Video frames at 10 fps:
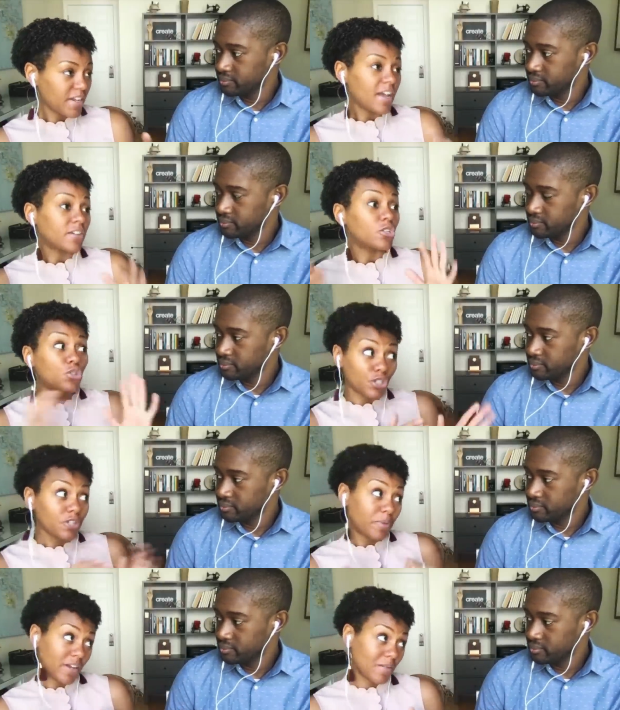Speaker 1: You should
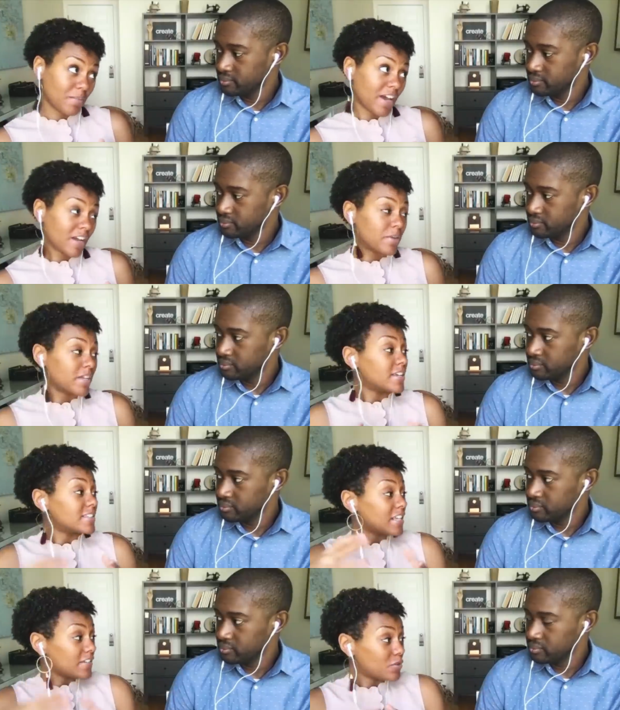pay it back because
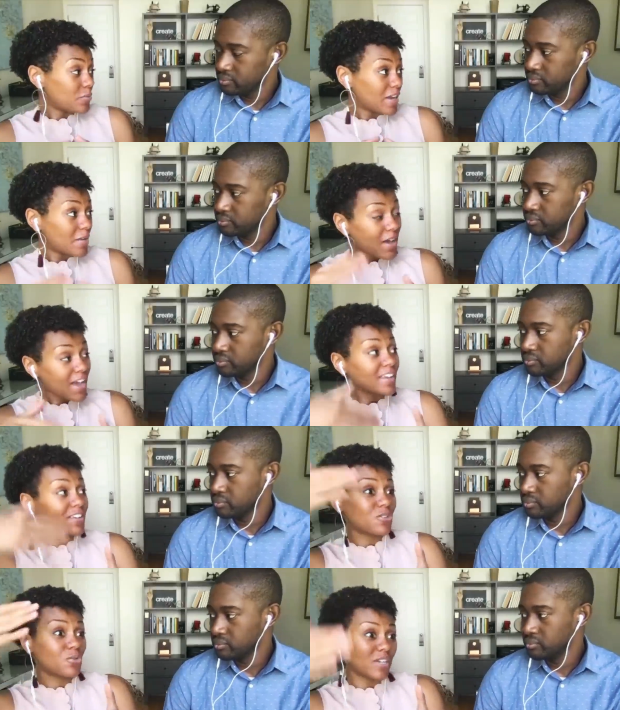if you pay it back,
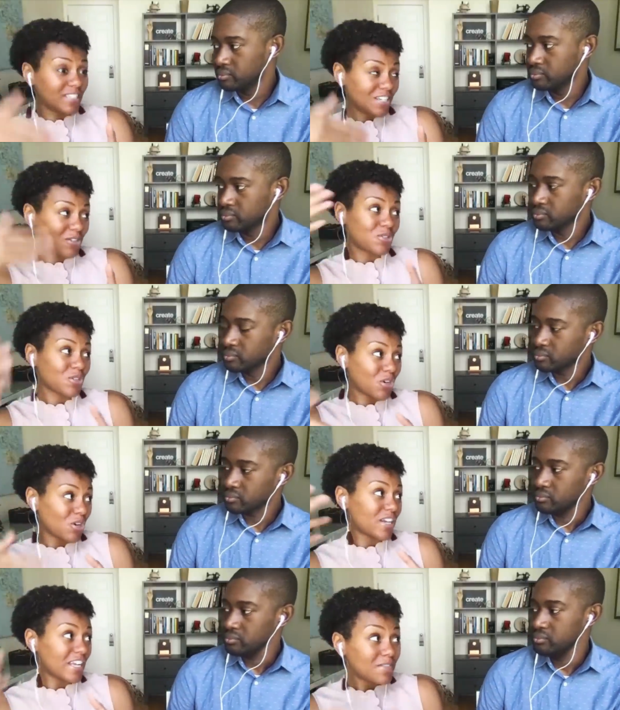you continue to
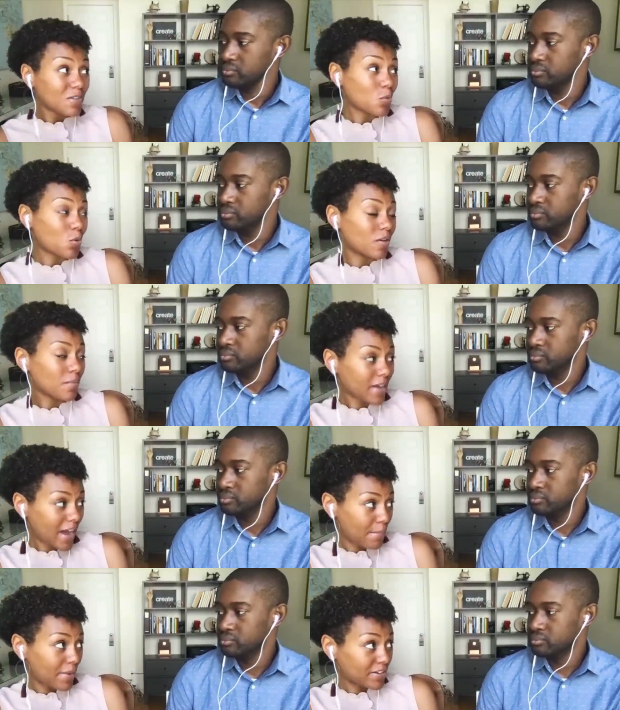earn even more
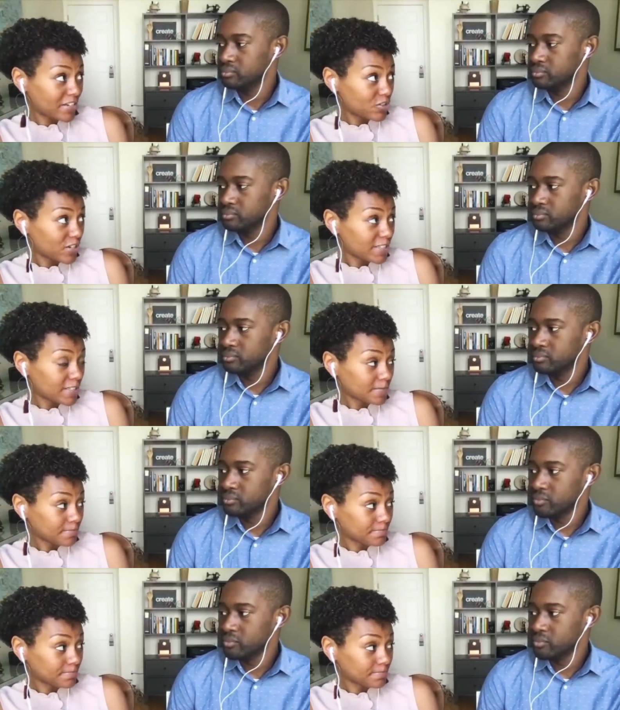compound interest.